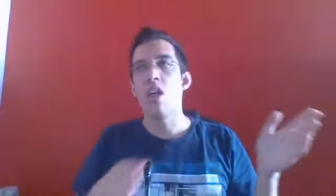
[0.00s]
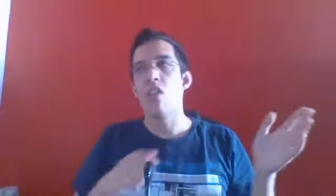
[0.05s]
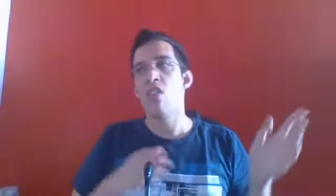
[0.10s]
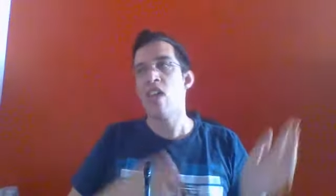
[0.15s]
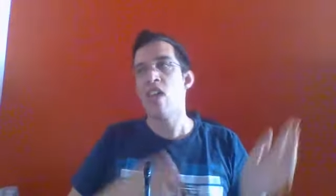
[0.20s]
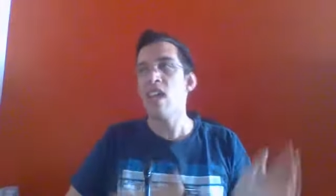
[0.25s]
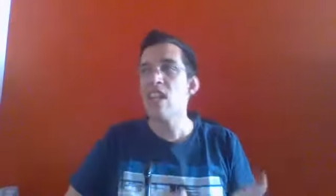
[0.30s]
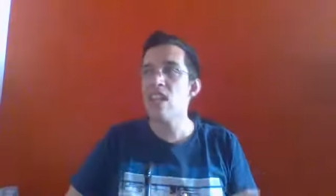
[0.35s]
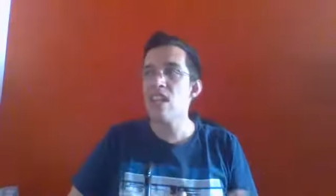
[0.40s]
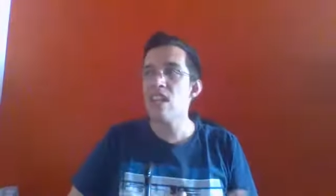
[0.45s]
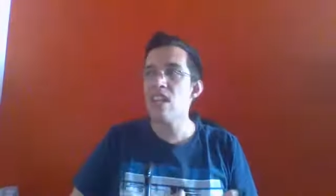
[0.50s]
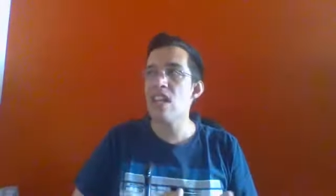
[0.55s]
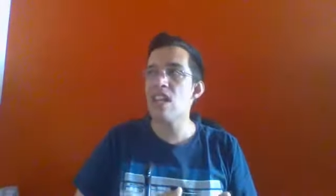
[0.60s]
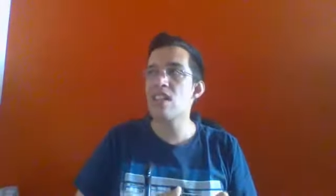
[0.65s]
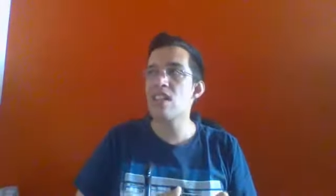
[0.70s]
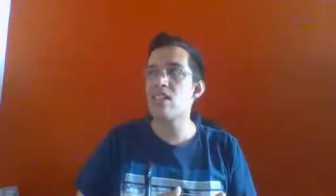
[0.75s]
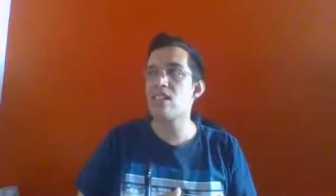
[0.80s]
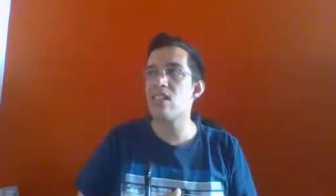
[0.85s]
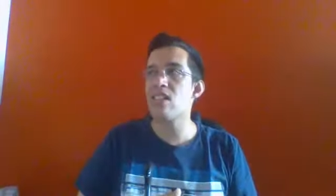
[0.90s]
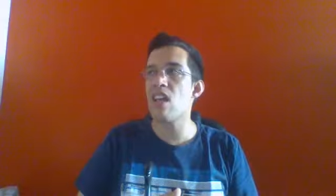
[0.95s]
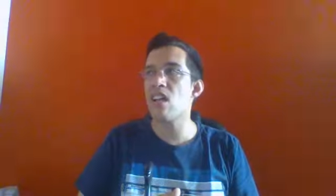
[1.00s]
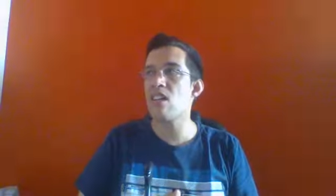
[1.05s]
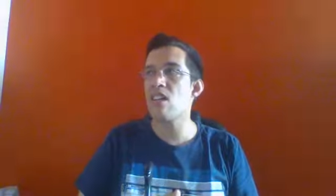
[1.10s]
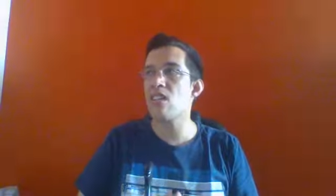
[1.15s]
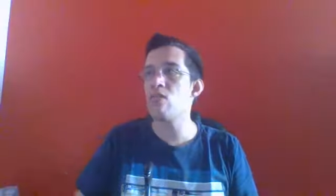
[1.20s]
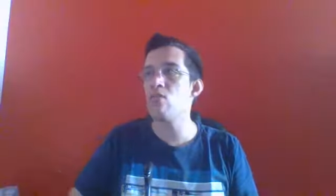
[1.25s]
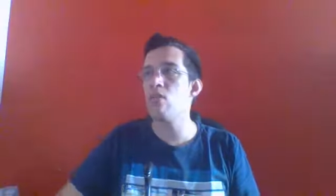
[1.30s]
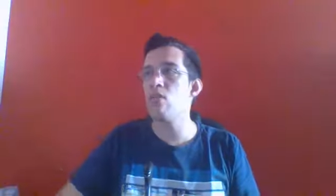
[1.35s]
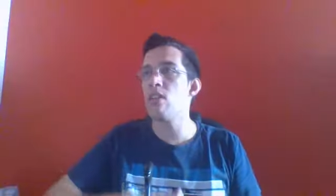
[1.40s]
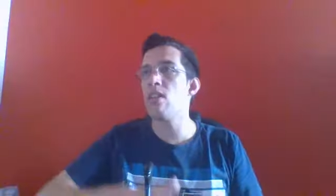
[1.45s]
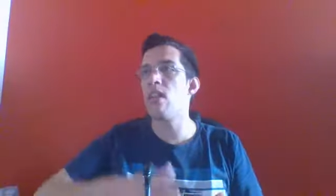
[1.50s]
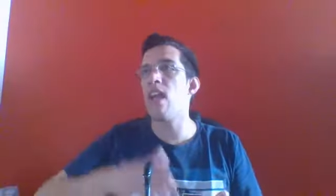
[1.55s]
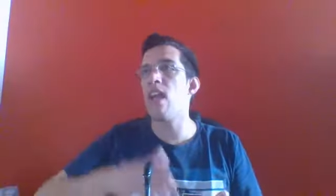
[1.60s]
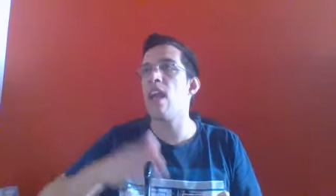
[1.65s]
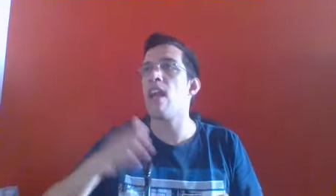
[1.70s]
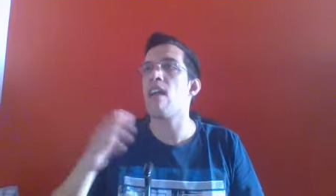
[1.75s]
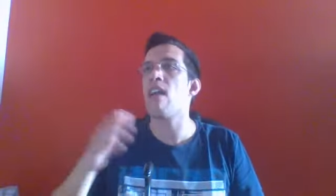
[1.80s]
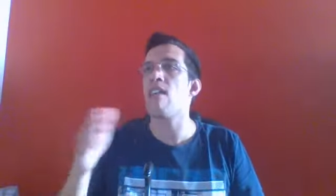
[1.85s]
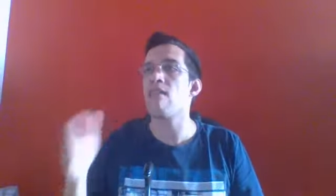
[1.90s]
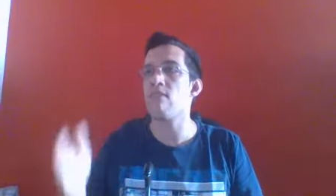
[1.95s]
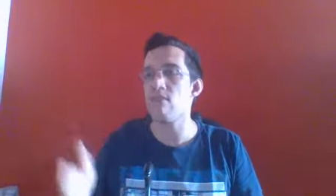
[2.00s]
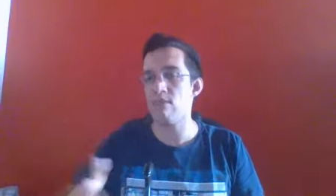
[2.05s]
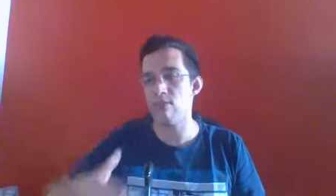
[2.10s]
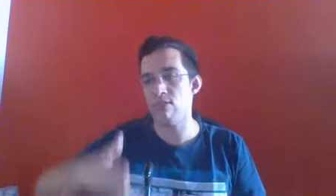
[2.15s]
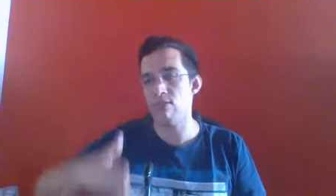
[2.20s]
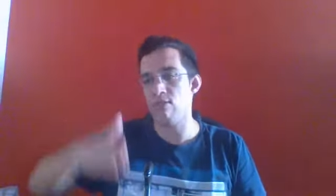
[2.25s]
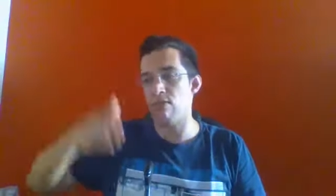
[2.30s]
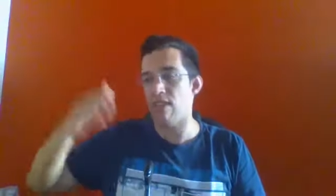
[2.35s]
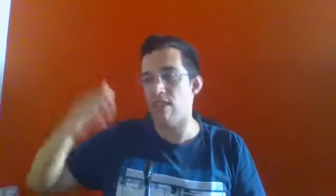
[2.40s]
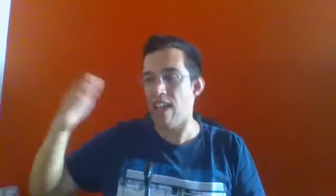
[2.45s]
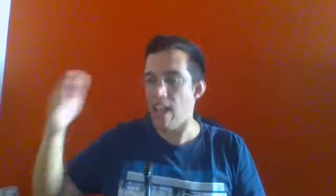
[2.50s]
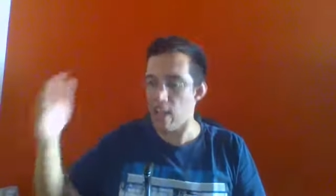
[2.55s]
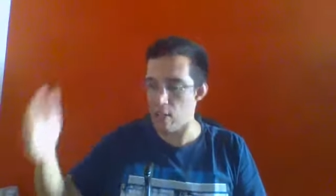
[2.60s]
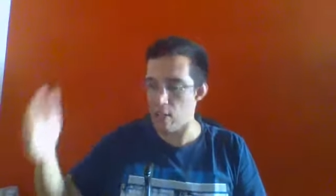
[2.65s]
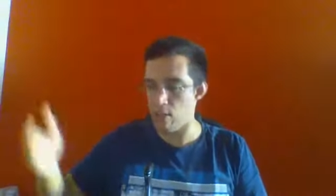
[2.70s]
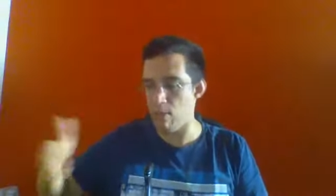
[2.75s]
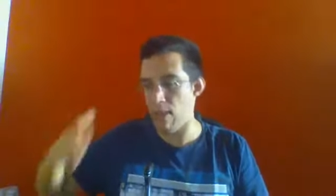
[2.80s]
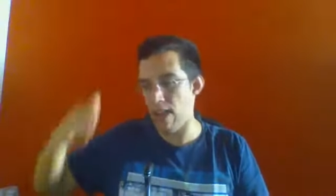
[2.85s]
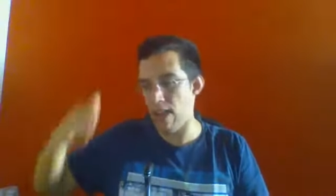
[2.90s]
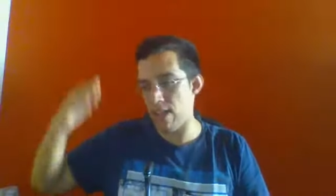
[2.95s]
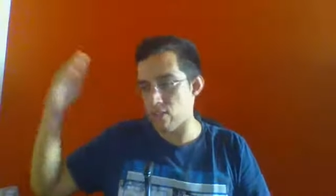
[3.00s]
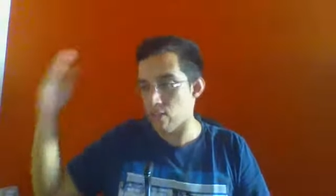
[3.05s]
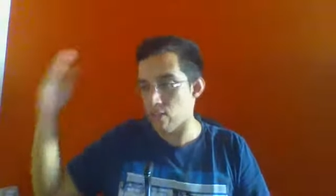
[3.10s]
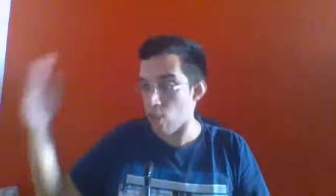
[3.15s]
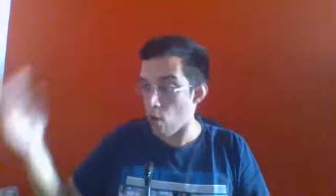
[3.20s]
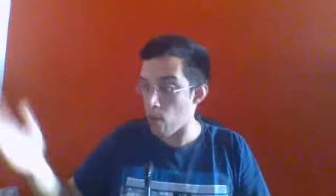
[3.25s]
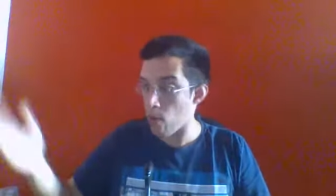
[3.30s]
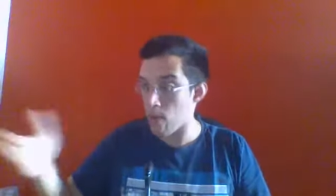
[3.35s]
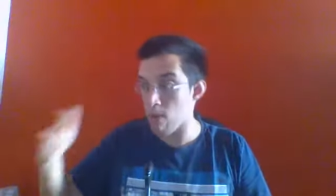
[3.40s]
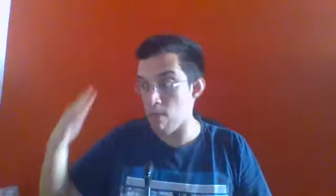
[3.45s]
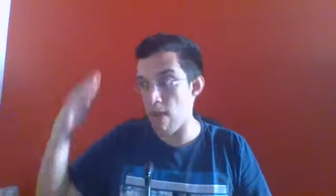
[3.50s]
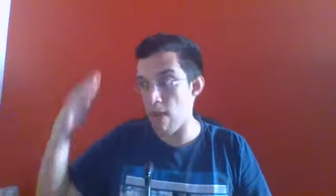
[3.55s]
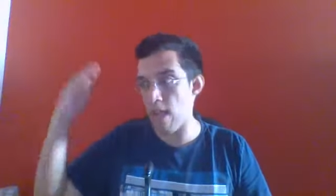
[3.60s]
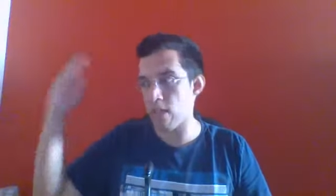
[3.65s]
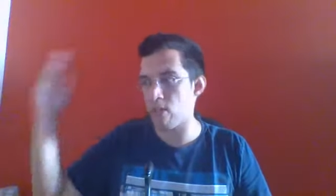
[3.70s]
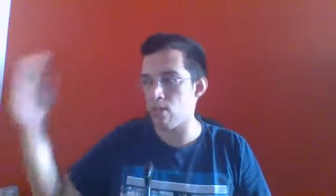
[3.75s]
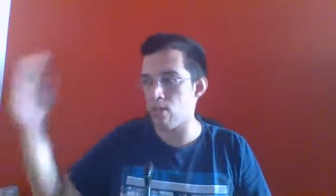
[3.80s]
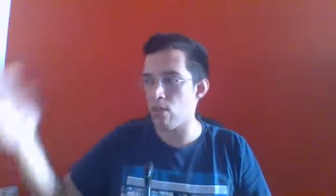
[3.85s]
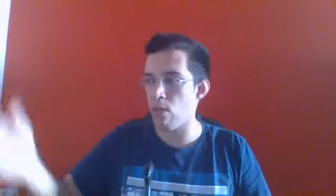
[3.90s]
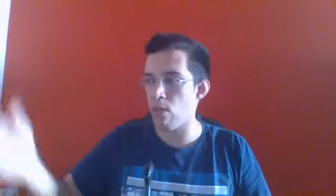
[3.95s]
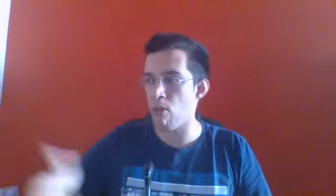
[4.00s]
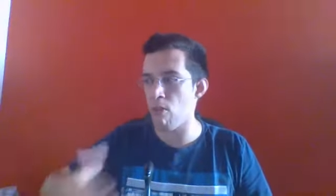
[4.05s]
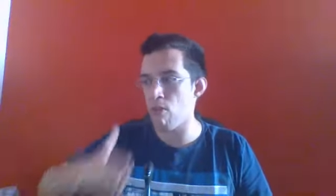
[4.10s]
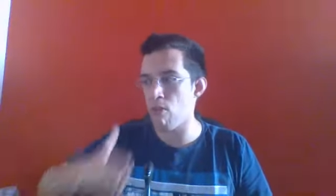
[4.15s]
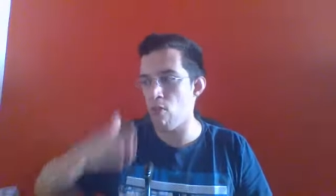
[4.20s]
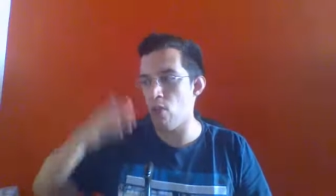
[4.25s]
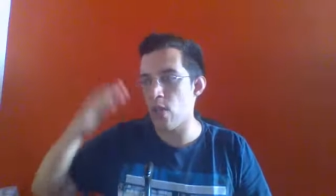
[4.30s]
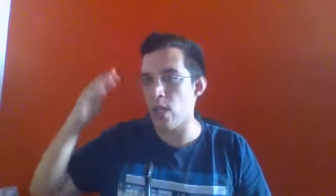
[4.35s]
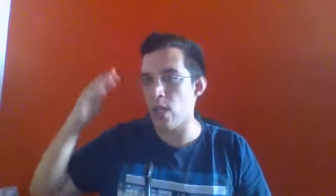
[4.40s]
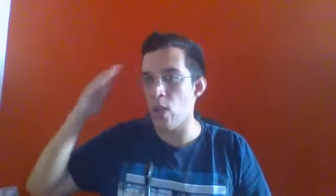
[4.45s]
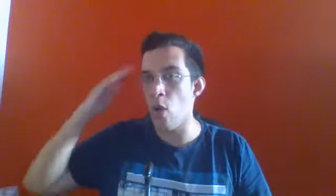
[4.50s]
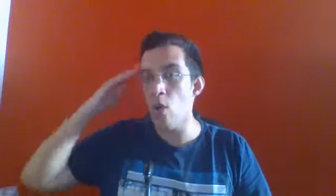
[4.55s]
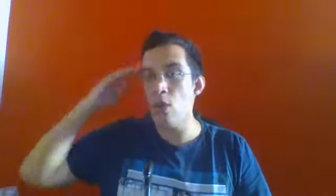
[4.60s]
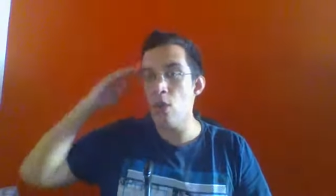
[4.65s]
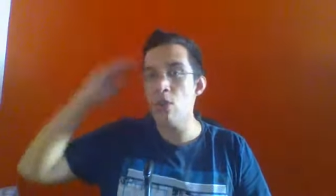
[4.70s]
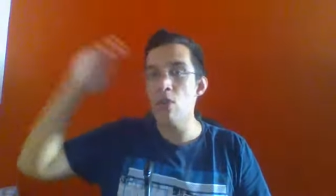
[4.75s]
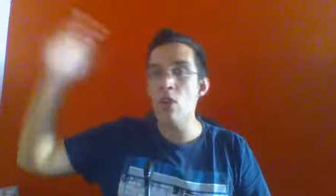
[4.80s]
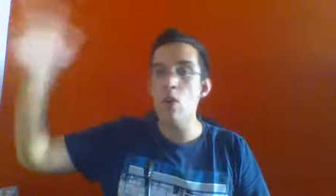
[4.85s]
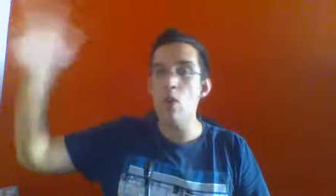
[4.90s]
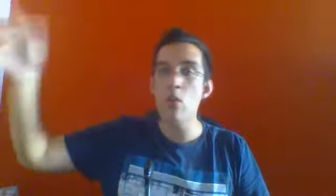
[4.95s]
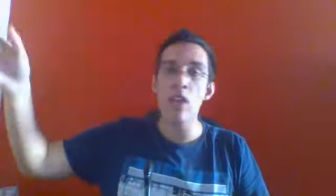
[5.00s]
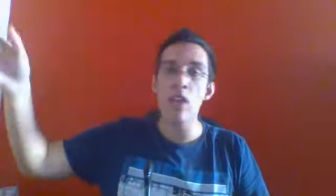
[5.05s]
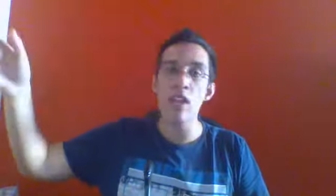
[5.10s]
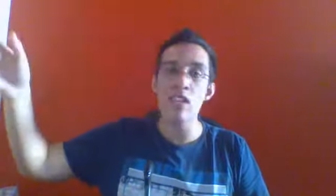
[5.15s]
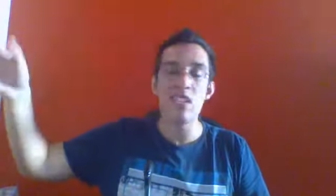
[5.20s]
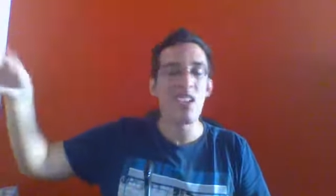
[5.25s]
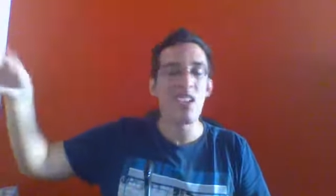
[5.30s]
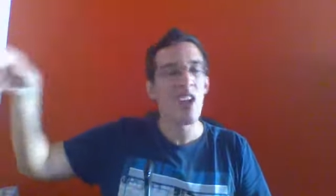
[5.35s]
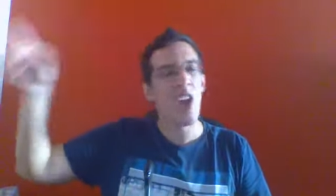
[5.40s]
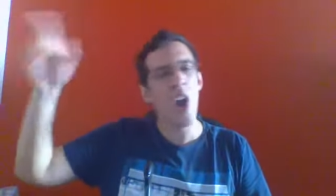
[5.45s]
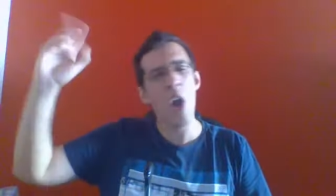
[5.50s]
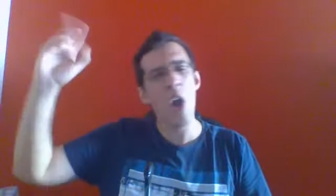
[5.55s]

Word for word: Then the next sagas will have flashbacks going back to the reverie. Oh, you know this.